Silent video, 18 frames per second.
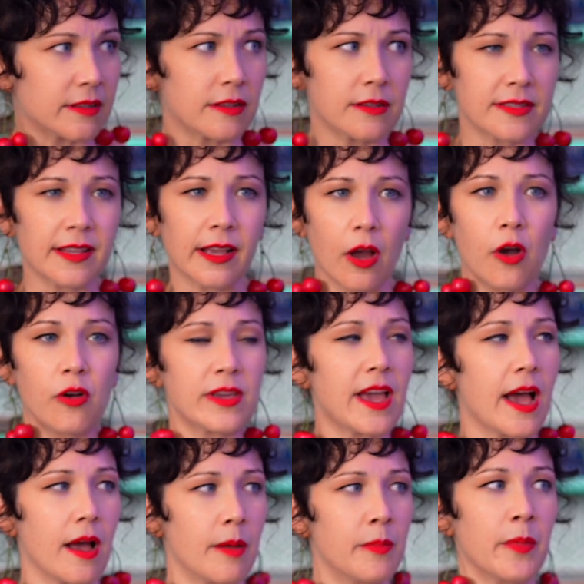And he's like, "Oh
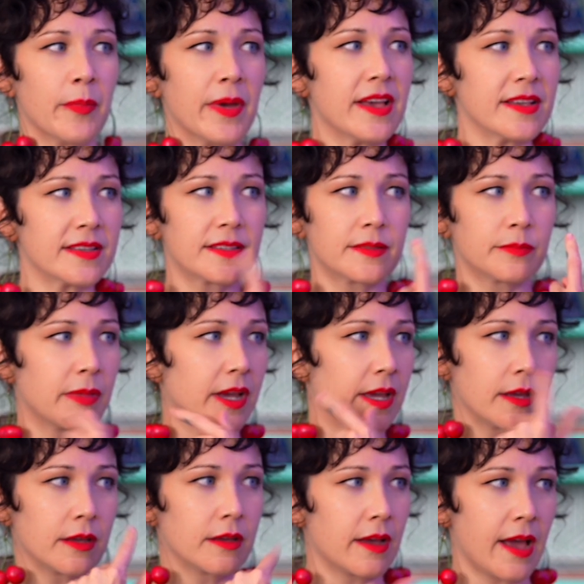yeah, I'm a mess.
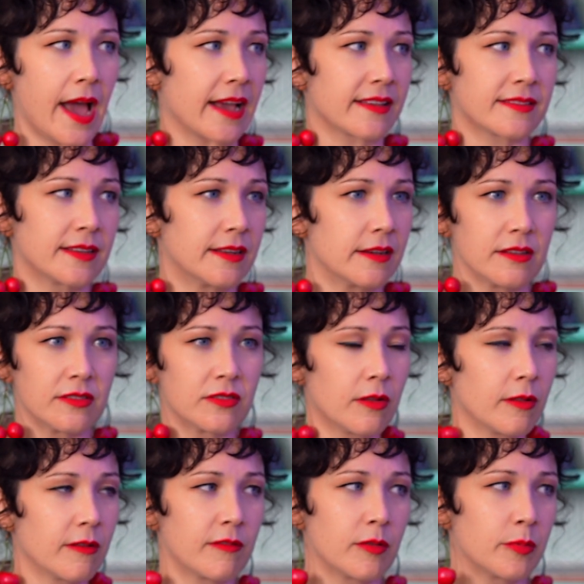My accent is
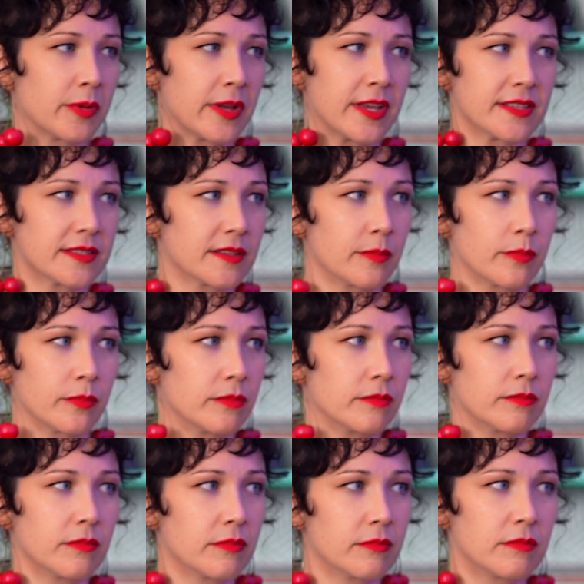all over the place.
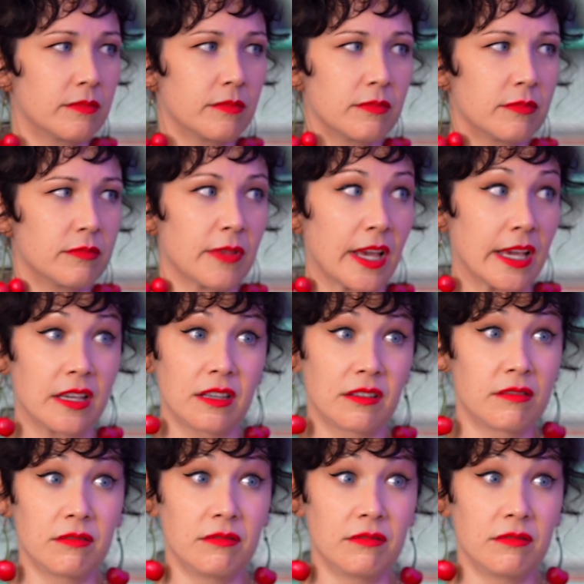I'm like mm-hmm.